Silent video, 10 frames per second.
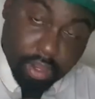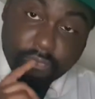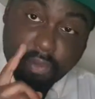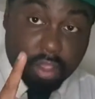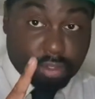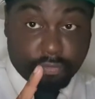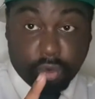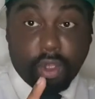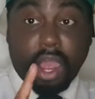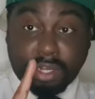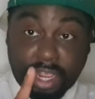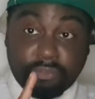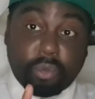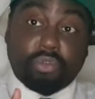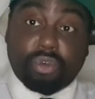First of all, I
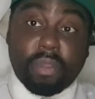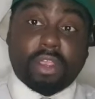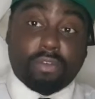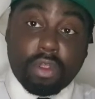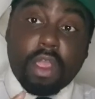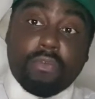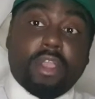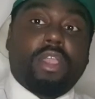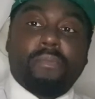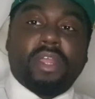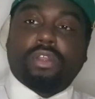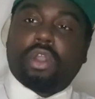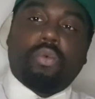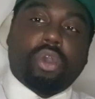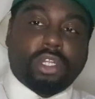definitely would recommend to go
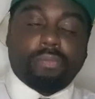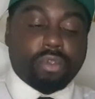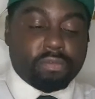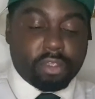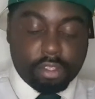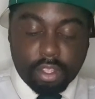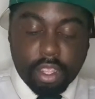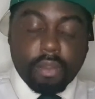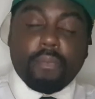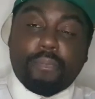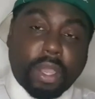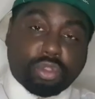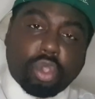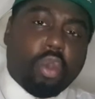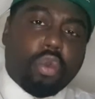watch the movie.
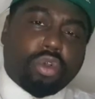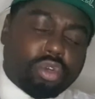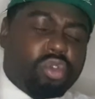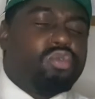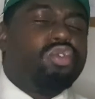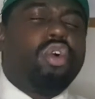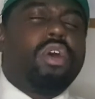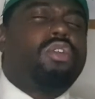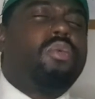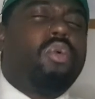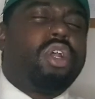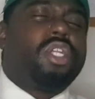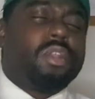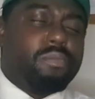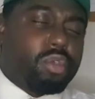But do not watch
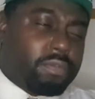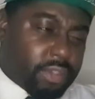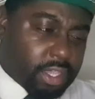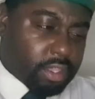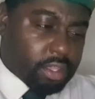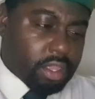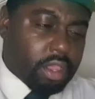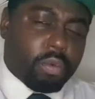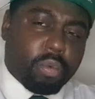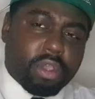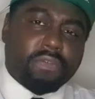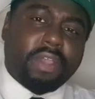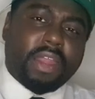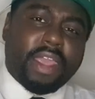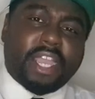the movie with
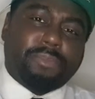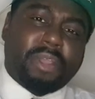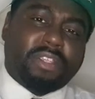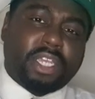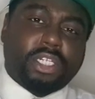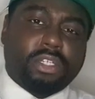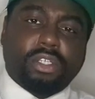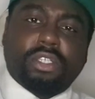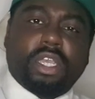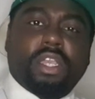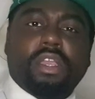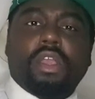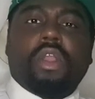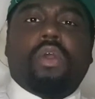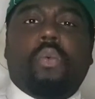an expectation. You see,
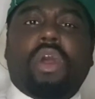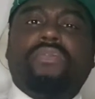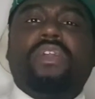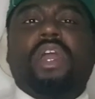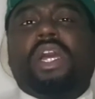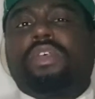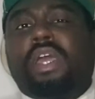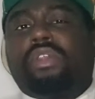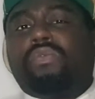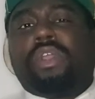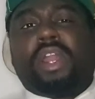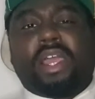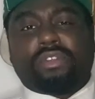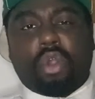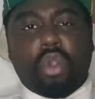one thing I started to
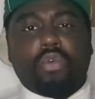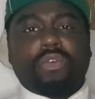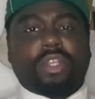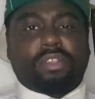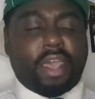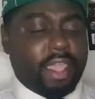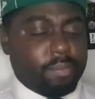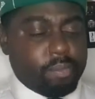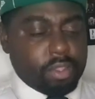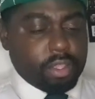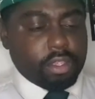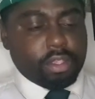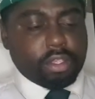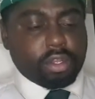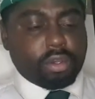realize over the time,
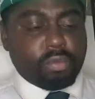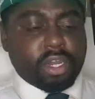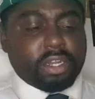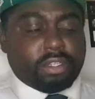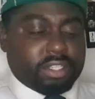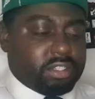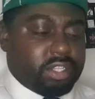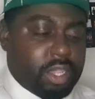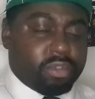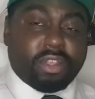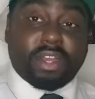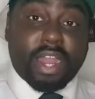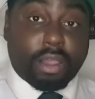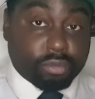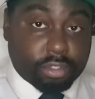you know, since it was
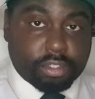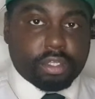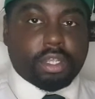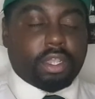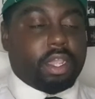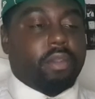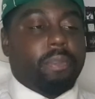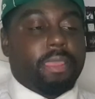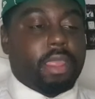announced, that